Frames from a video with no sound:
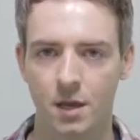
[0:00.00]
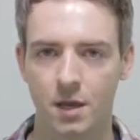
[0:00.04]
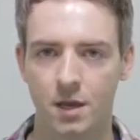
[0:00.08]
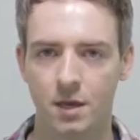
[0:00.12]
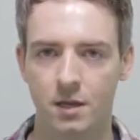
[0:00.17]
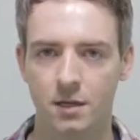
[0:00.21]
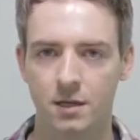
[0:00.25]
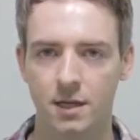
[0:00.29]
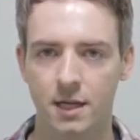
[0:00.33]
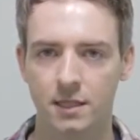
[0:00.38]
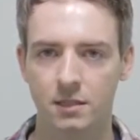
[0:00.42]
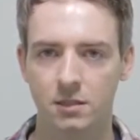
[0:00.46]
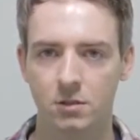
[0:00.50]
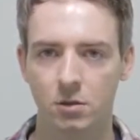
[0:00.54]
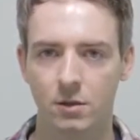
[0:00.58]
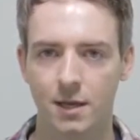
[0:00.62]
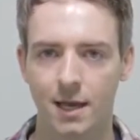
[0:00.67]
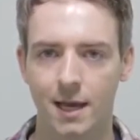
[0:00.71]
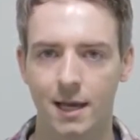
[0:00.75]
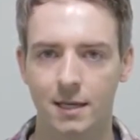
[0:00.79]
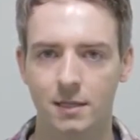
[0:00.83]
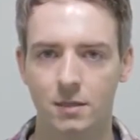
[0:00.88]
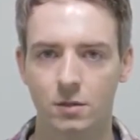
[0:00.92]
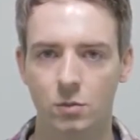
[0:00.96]
Let's look
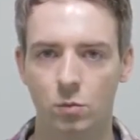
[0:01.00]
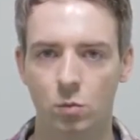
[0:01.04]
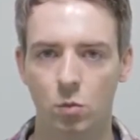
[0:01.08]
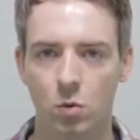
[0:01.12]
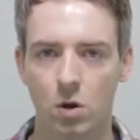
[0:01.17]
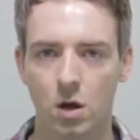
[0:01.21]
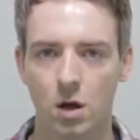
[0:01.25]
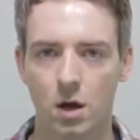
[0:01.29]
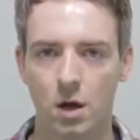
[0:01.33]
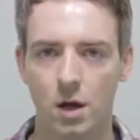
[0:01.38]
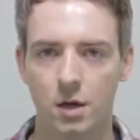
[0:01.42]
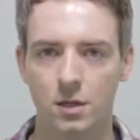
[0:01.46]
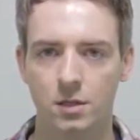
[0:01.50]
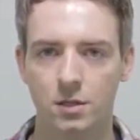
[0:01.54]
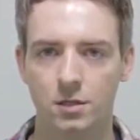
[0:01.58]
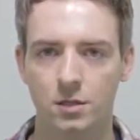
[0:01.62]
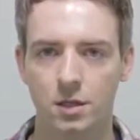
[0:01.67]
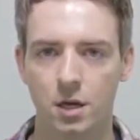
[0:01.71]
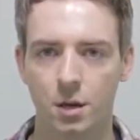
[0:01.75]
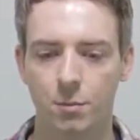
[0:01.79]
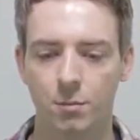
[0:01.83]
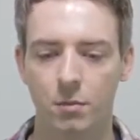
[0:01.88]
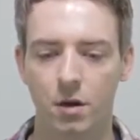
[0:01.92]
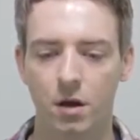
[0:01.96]
at word
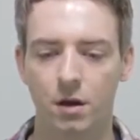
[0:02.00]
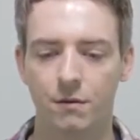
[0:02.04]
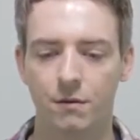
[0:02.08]
number